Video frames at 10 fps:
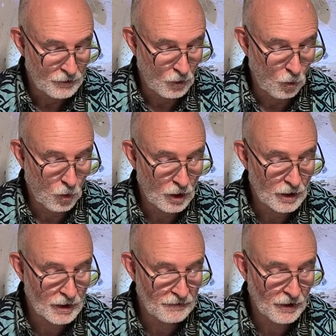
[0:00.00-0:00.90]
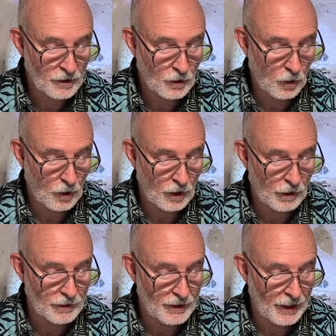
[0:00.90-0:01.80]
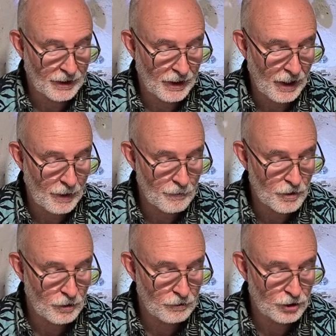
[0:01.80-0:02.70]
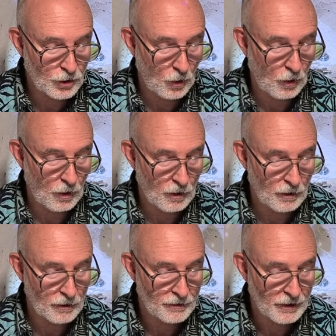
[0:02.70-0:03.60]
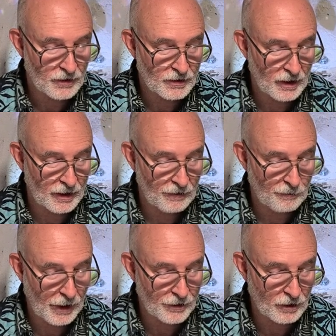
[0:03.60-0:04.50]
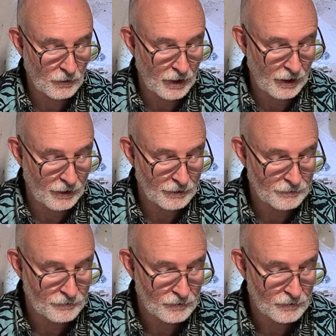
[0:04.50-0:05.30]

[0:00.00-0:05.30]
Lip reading: The word of the Lord that came to Joel, the son of Pethuel.